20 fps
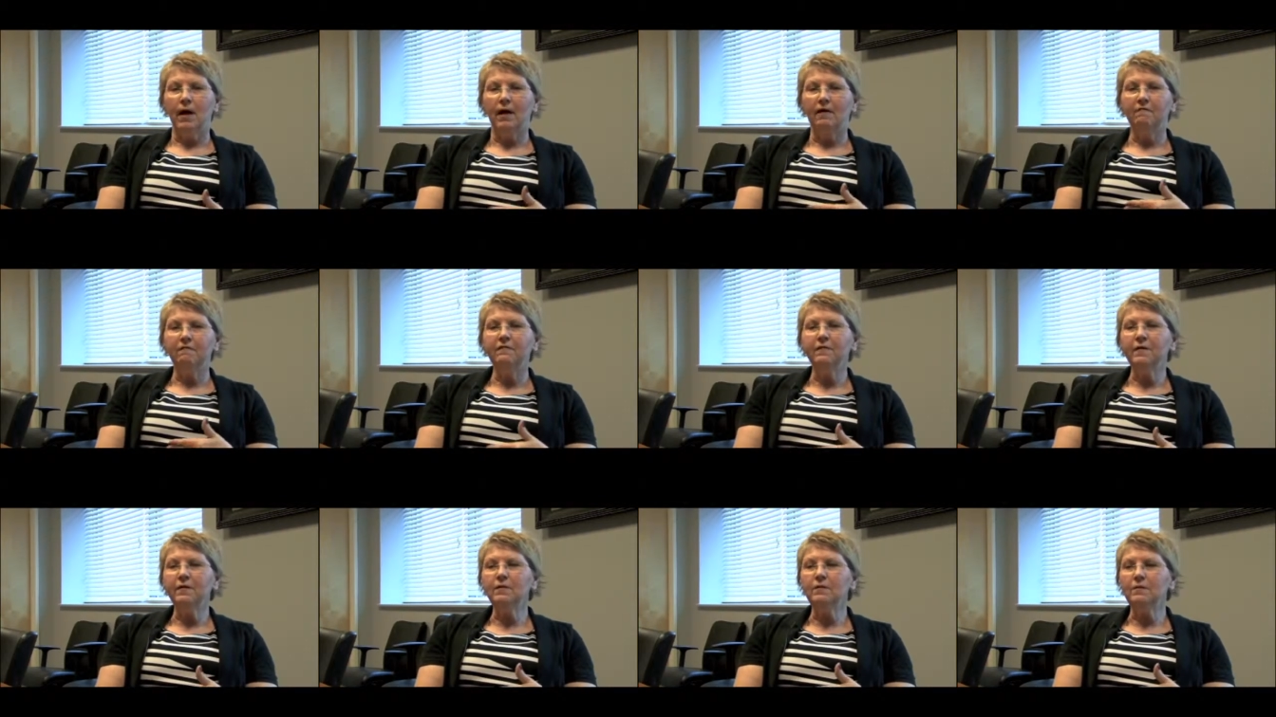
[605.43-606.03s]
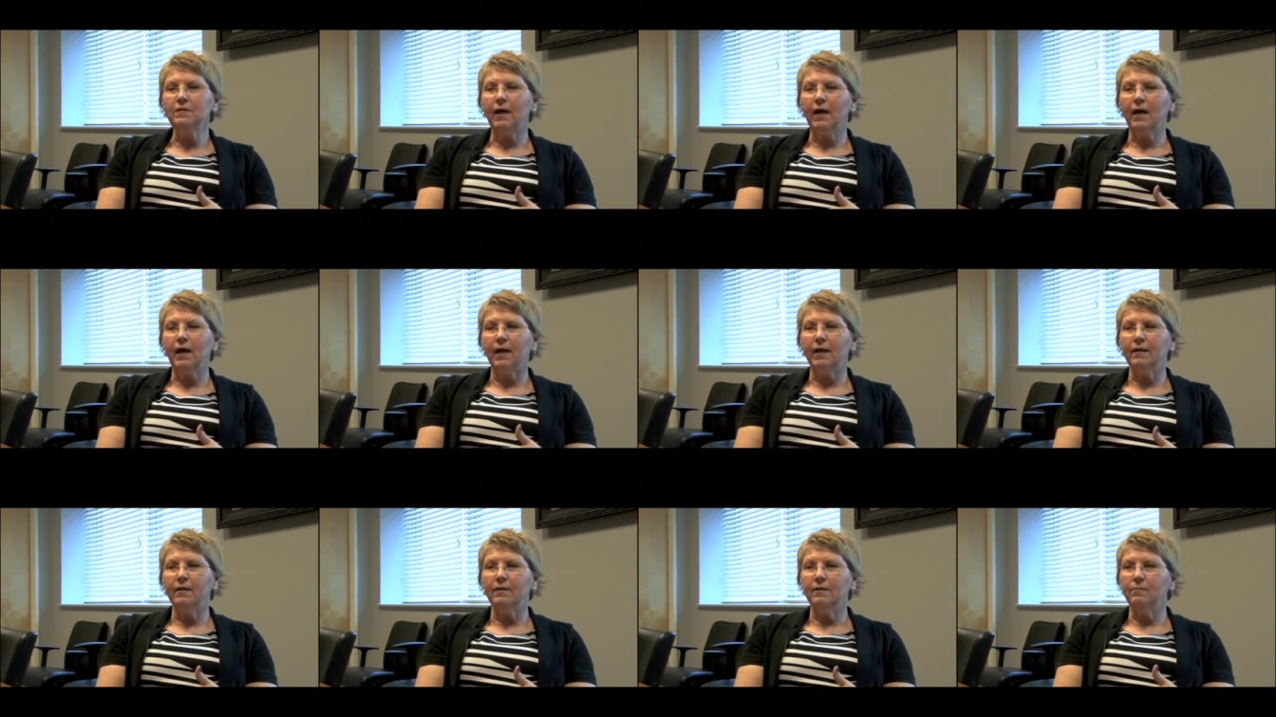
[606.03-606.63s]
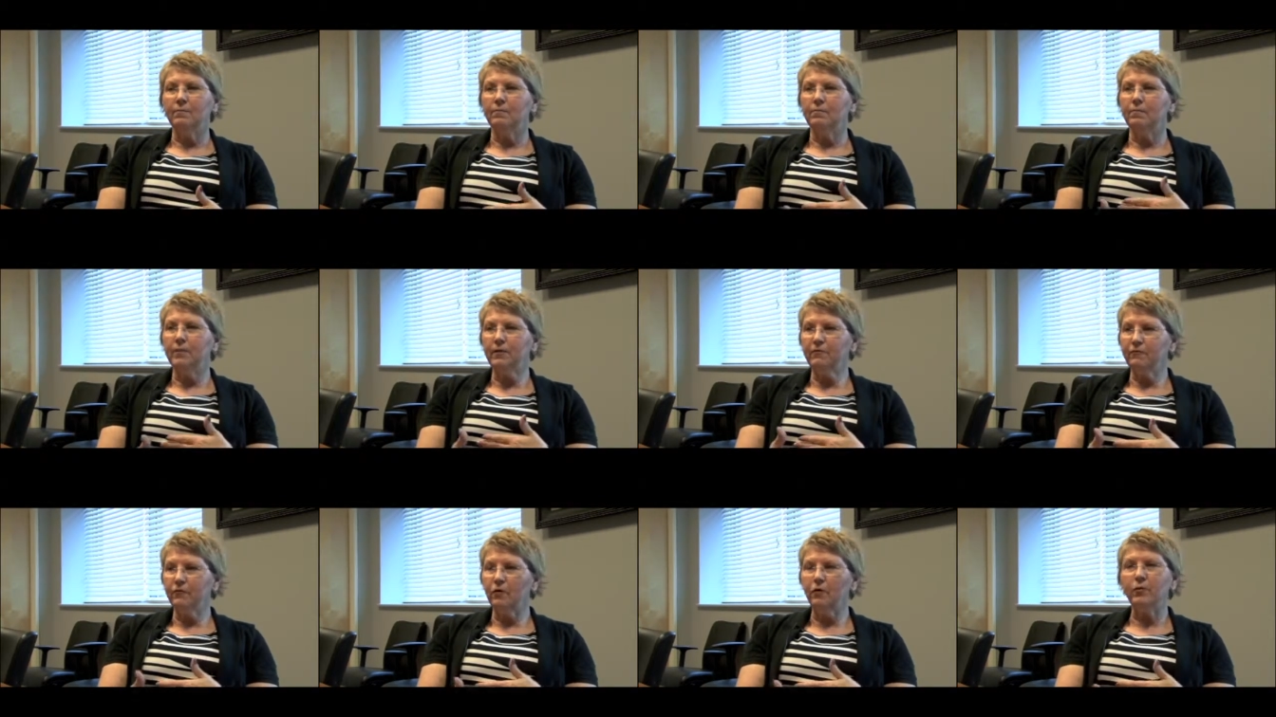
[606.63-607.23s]
I feel like
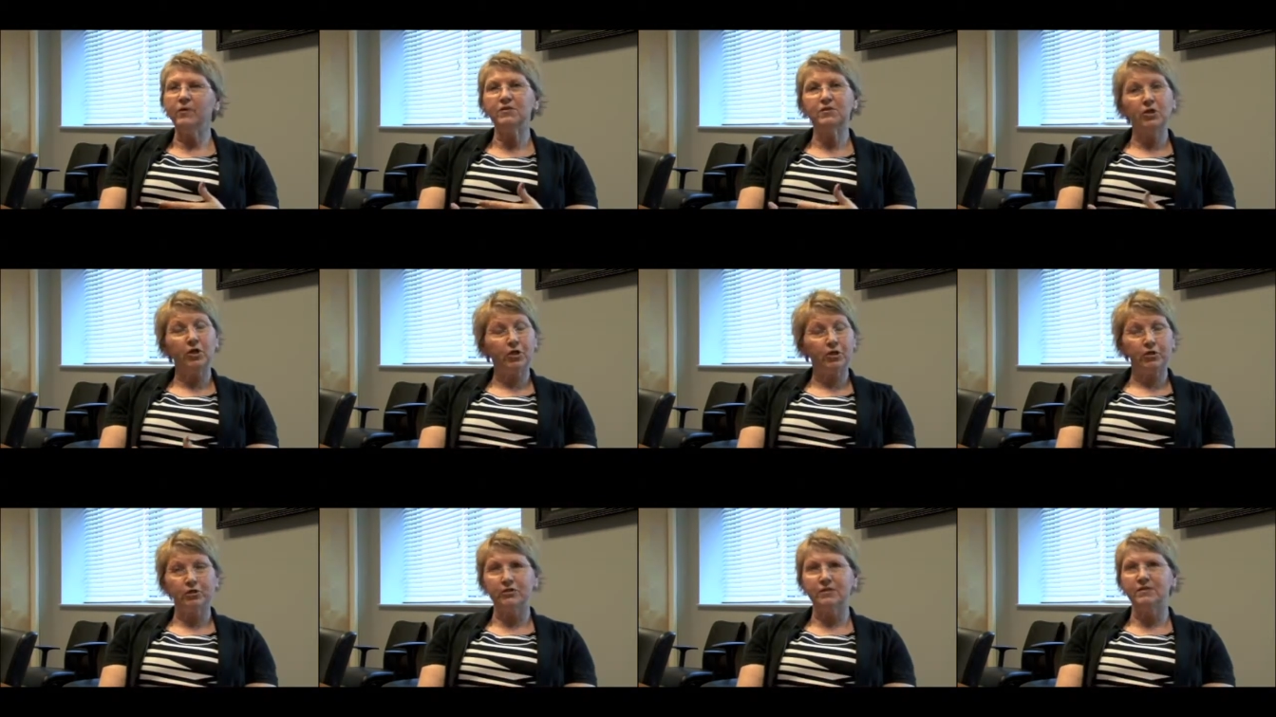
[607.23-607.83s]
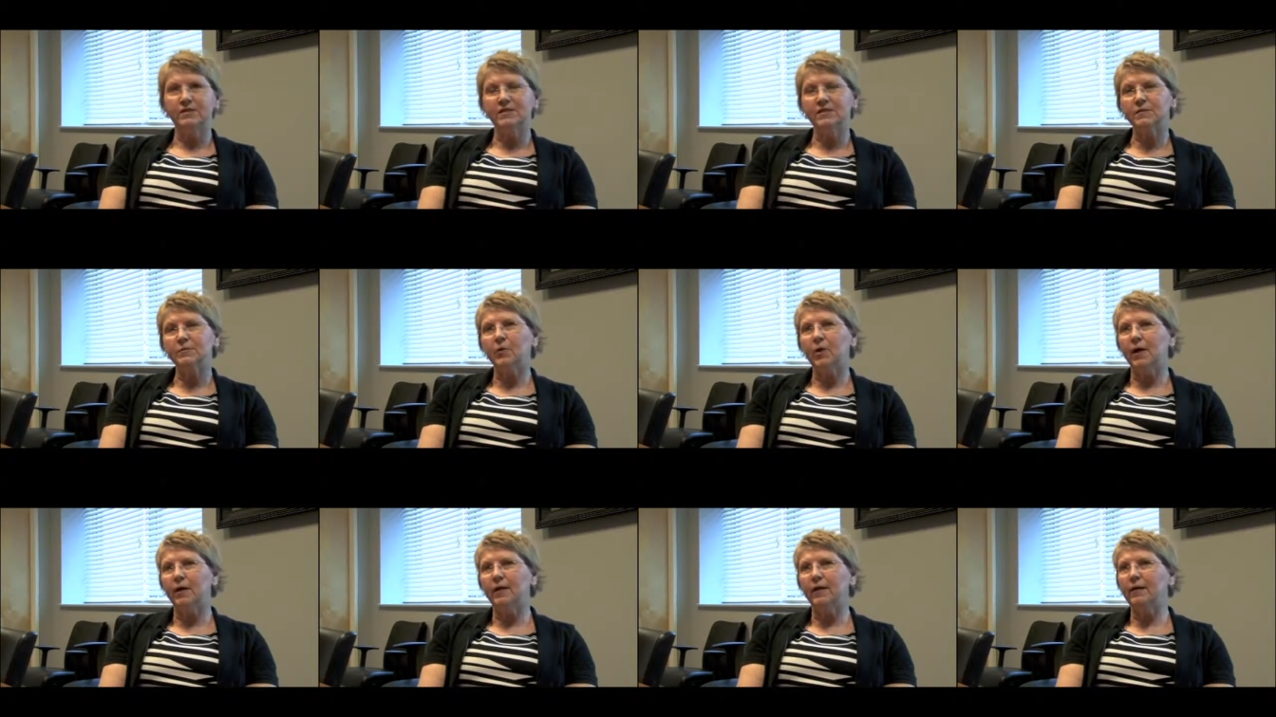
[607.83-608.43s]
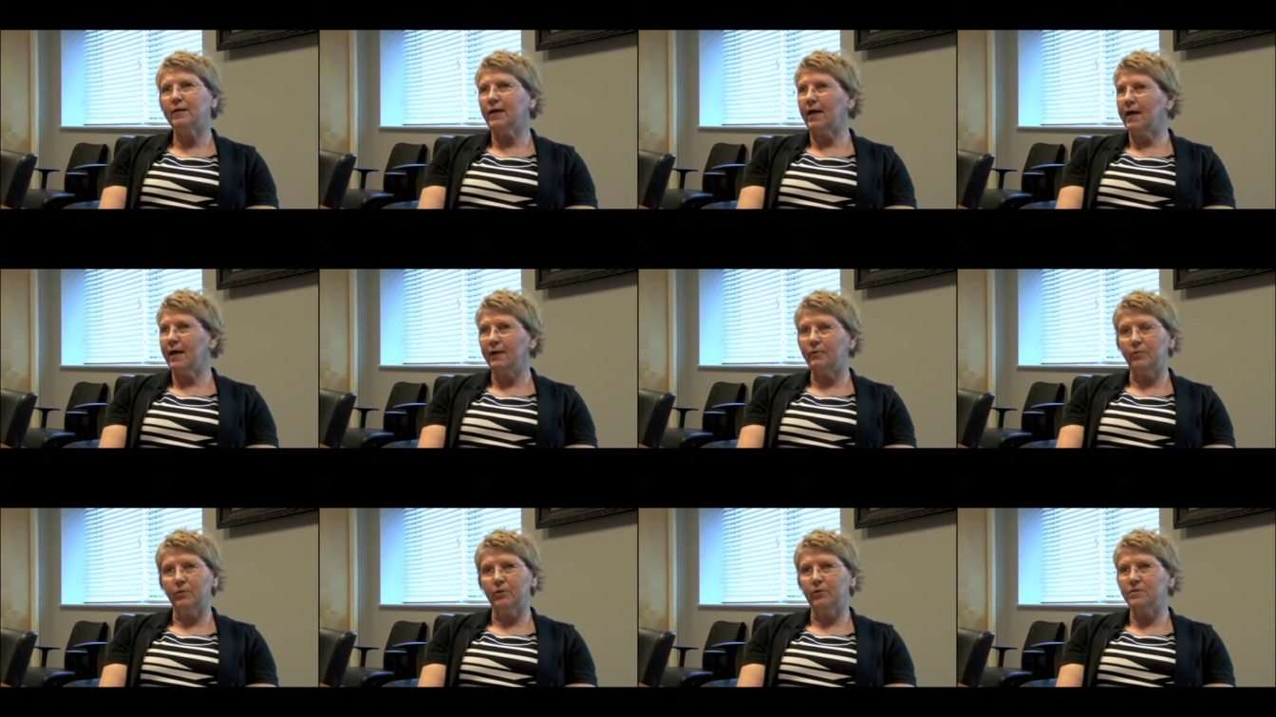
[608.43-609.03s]
before we started using this product, I
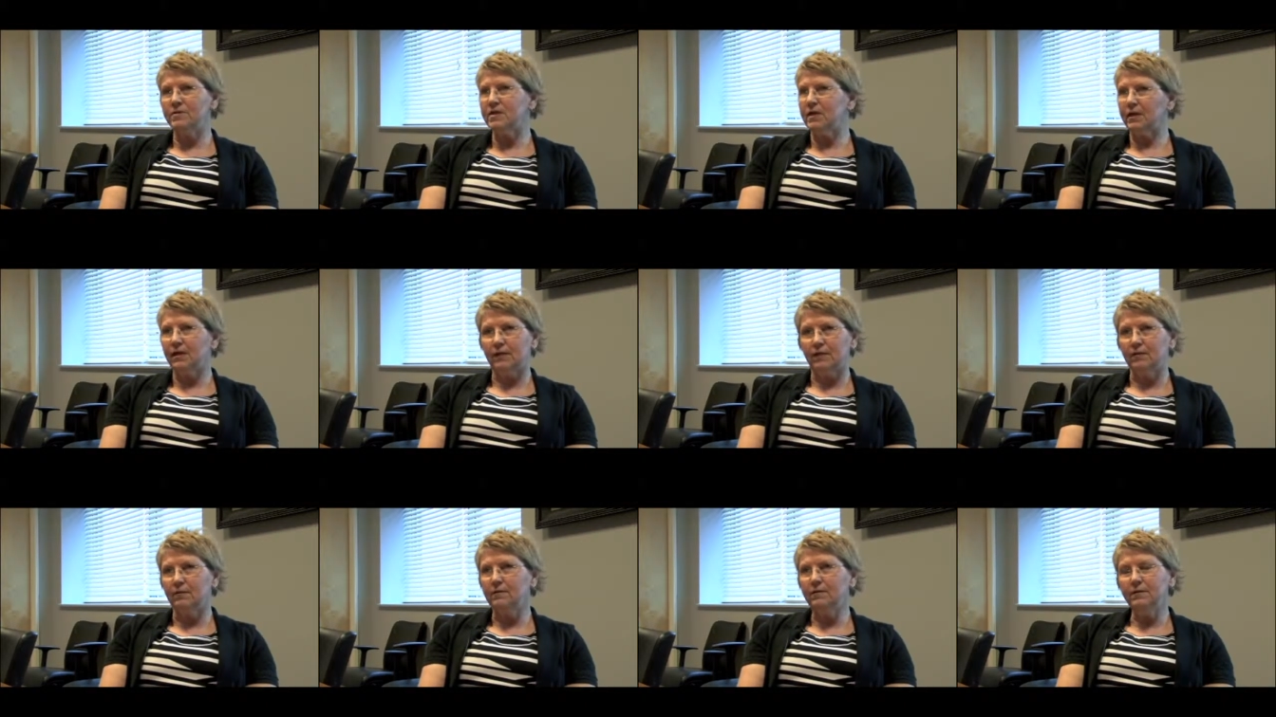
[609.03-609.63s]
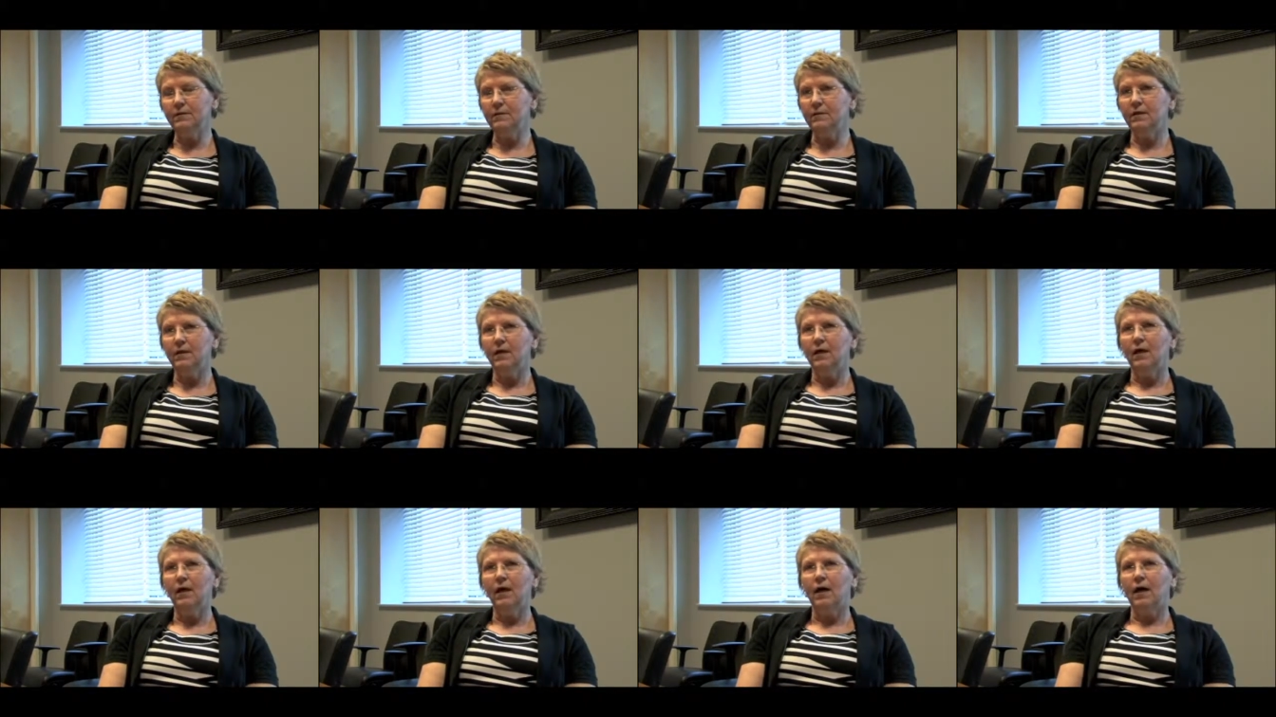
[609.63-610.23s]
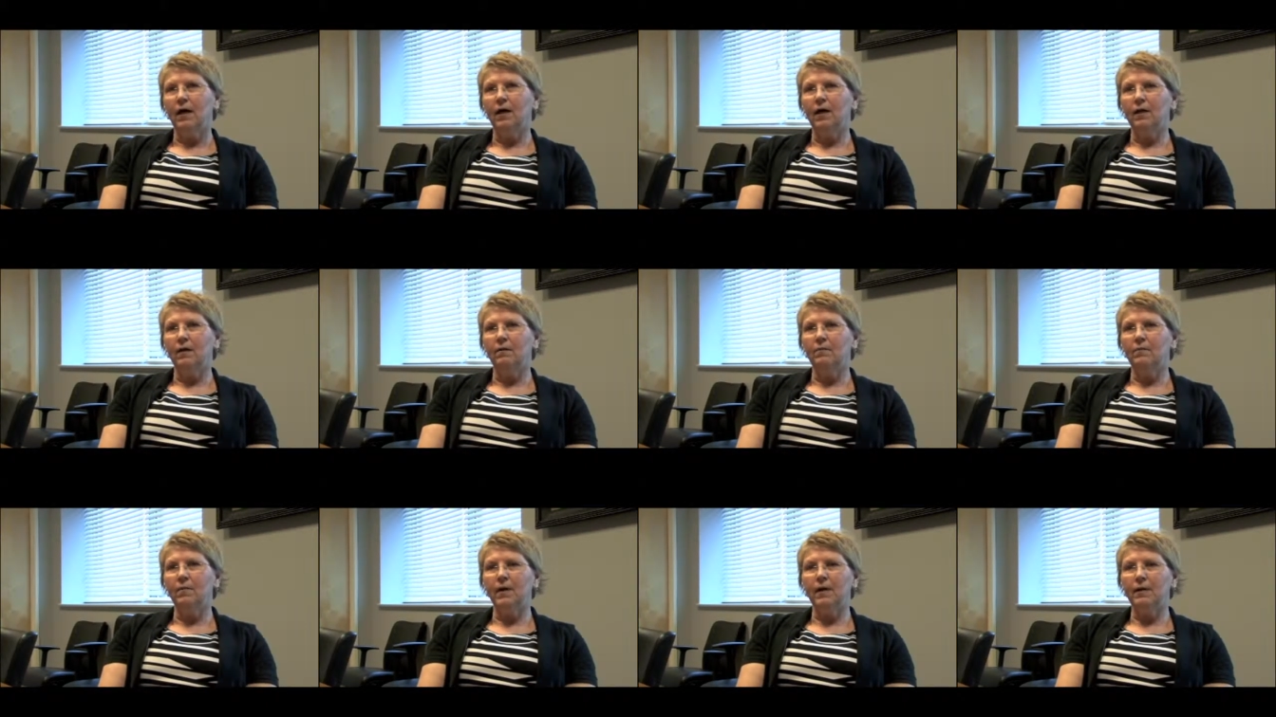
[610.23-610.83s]
had wounds that healed
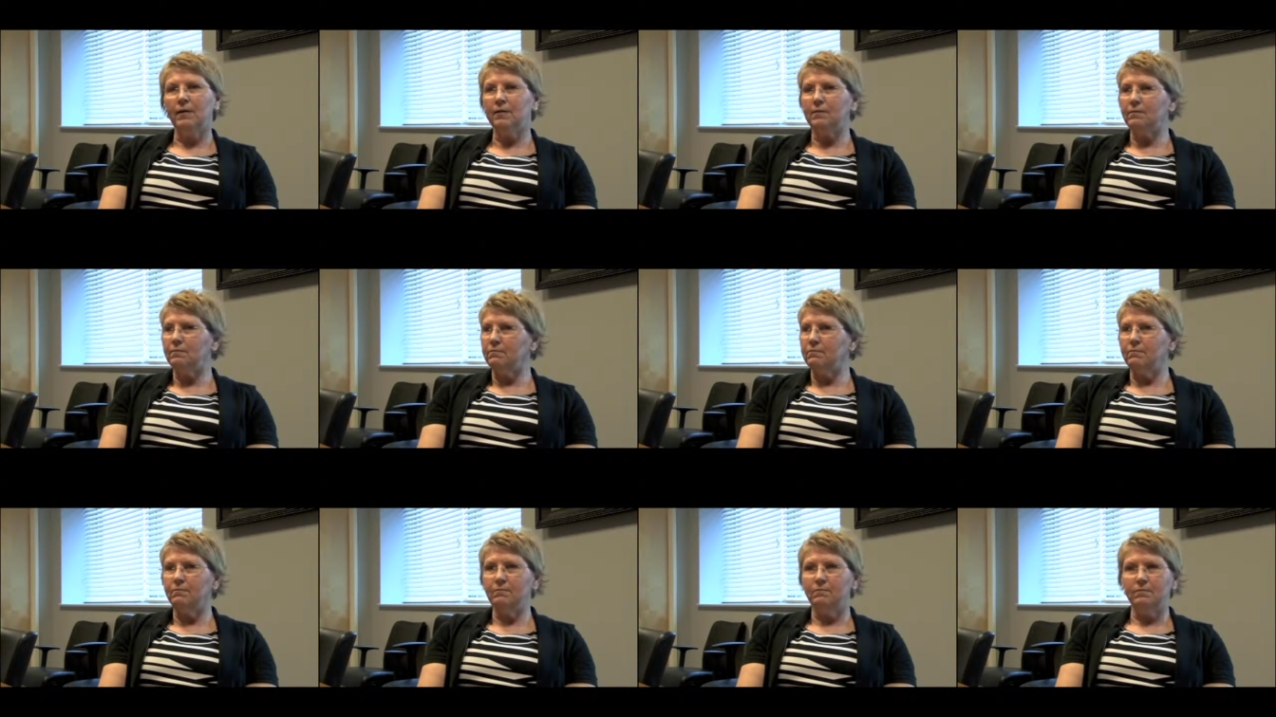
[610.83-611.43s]
um, at